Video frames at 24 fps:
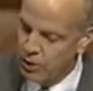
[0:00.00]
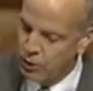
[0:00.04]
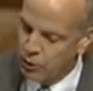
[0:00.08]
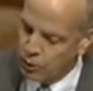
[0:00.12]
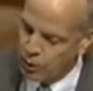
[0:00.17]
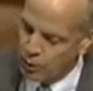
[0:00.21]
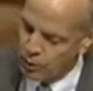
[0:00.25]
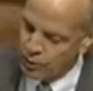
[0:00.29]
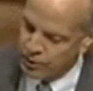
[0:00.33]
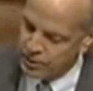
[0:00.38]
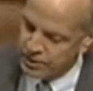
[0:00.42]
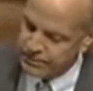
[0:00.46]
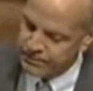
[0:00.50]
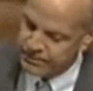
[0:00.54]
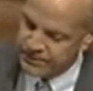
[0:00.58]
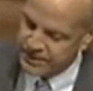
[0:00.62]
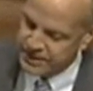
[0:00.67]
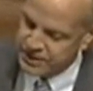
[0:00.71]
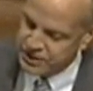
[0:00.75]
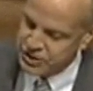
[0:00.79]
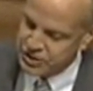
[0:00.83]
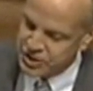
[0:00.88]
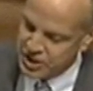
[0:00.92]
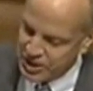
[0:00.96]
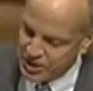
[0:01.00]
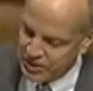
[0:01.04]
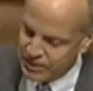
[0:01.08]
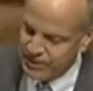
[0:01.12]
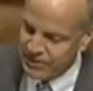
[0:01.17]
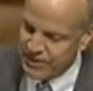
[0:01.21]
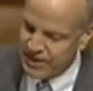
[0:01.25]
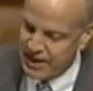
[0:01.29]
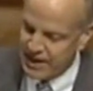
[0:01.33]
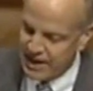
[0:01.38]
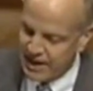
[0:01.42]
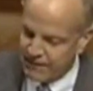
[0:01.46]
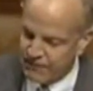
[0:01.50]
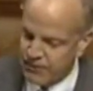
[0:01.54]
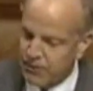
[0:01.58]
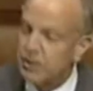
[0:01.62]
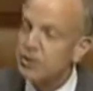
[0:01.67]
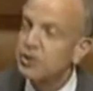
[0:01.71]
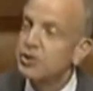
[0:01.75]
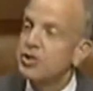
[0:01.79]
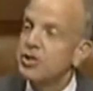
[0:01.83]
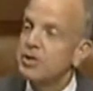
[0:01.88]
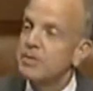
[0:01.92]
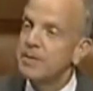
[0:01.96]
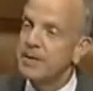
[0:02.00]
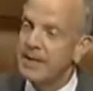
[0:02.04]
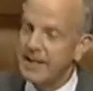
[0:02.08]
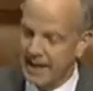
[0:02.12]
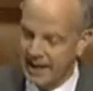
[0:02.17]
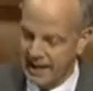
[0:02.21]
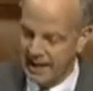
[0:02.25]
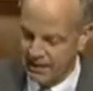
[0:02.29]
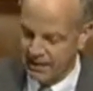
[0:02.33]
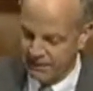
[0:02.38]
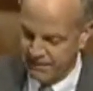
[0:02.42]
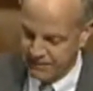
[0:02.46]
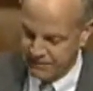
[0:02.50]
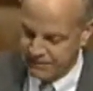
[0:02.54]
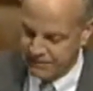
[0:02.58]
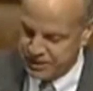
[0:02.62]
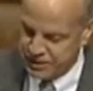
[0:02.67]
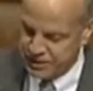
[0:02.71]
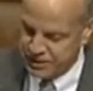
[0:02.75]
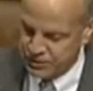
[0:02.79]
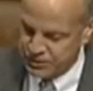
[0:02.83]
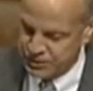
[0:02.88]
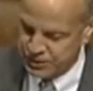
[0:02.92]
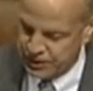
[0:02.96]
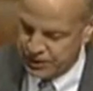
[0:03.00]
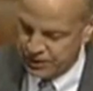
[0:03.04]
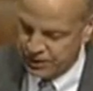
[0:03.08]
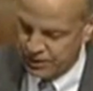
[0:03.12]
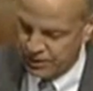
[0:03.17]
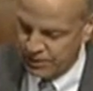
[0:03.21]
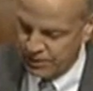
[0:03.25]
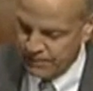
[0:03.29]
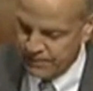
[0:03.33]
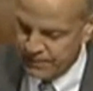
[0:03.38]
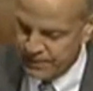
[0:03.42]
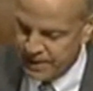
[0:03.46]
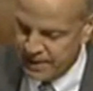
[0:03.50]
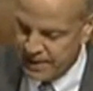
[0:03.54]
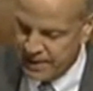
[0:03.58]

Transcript: quote, continuing the effort she began 50 years ago,